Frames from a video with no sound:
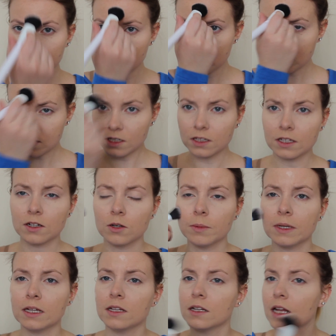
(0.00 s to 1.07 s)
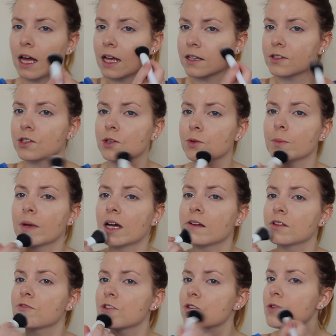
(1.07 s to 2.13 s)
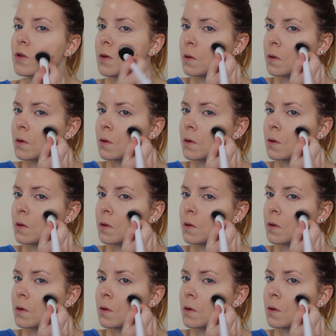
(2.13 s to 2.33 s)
Just a little bit, not too much.